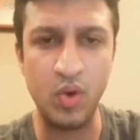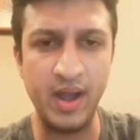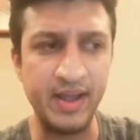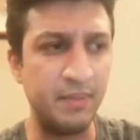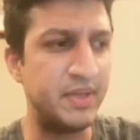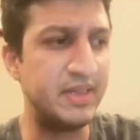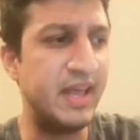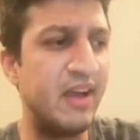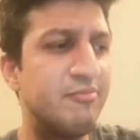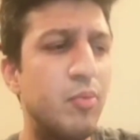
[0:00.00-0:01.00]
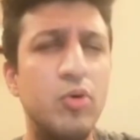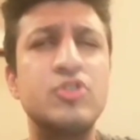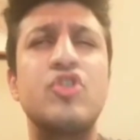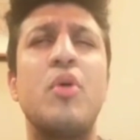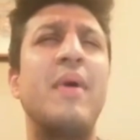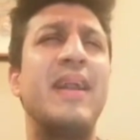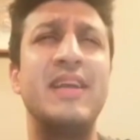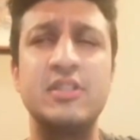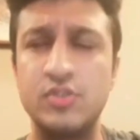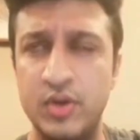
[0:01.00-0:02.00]
Why? I mean, they have
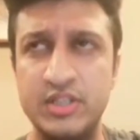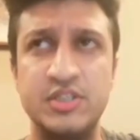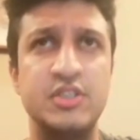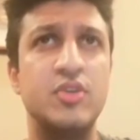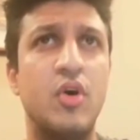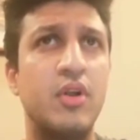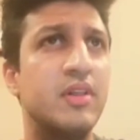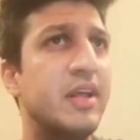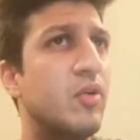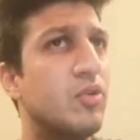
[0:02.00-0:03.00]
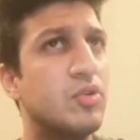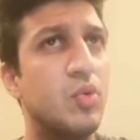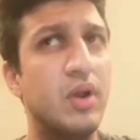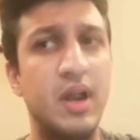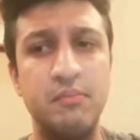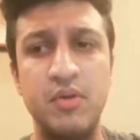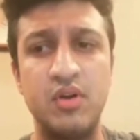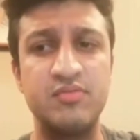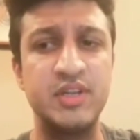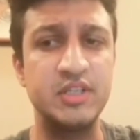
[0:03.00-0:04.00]
post-traumatic stress disorder. They go through a
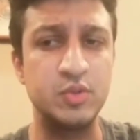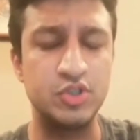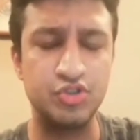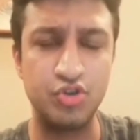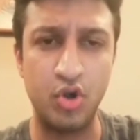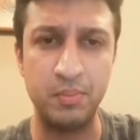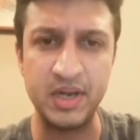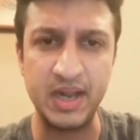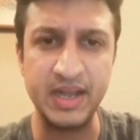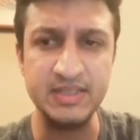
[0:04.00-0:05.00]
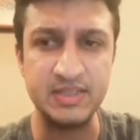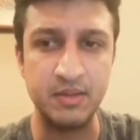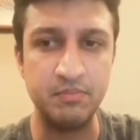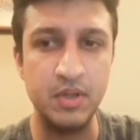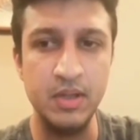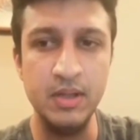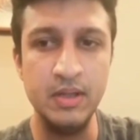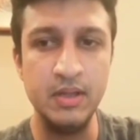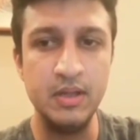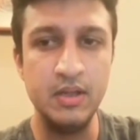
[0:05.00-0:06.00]
number of things which traumatize them,
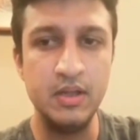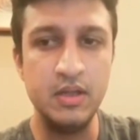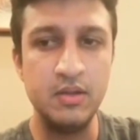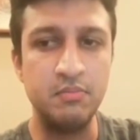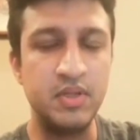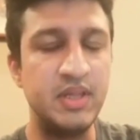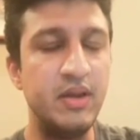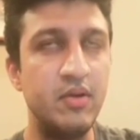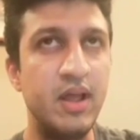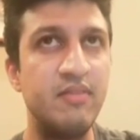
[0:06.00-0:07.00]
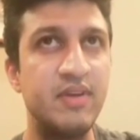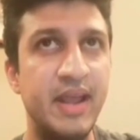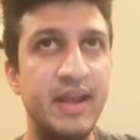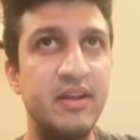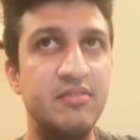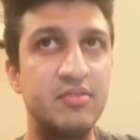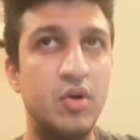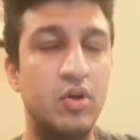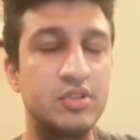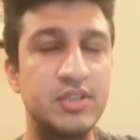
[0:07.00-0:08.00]
but they don't have negative
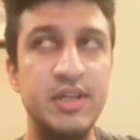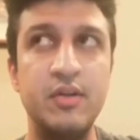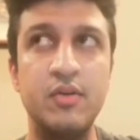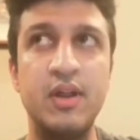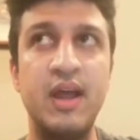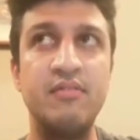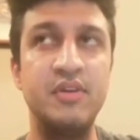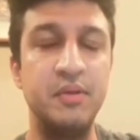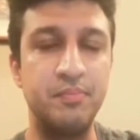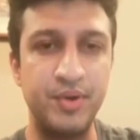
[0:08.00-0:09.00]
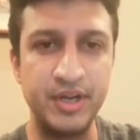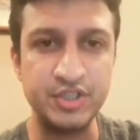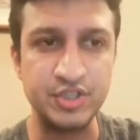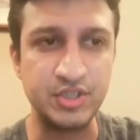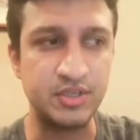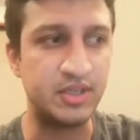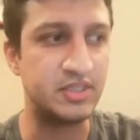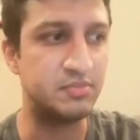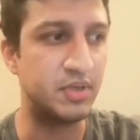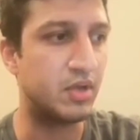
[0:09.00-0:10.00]
thoughts. They don't have depression.
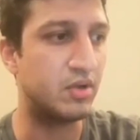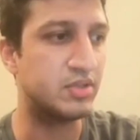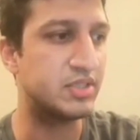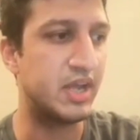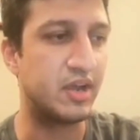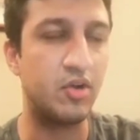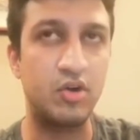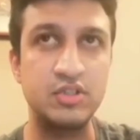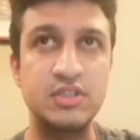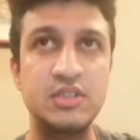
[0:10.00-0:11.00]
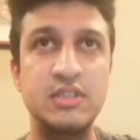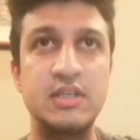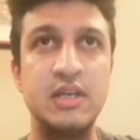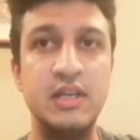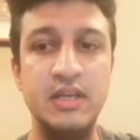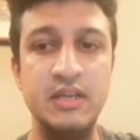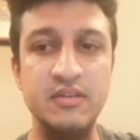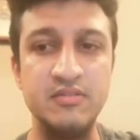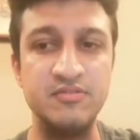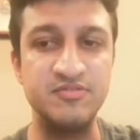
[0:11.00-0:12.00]
That's because they're constantly
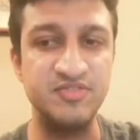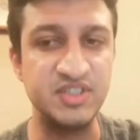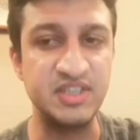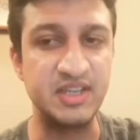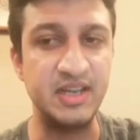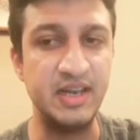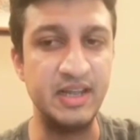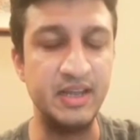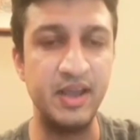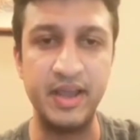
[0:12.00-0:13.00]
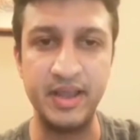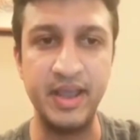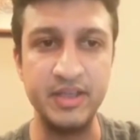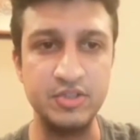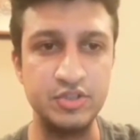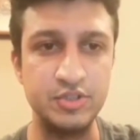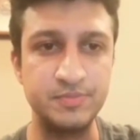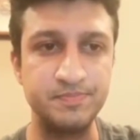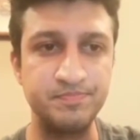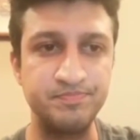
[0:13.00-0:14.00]
physically engaged,
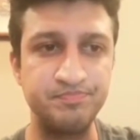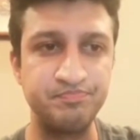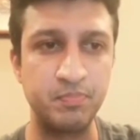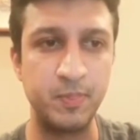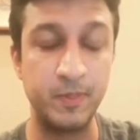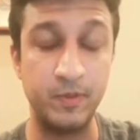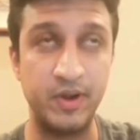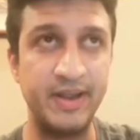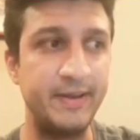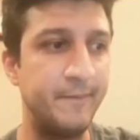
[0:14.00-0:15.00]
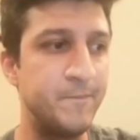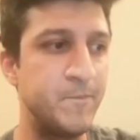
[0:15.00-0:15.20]
right?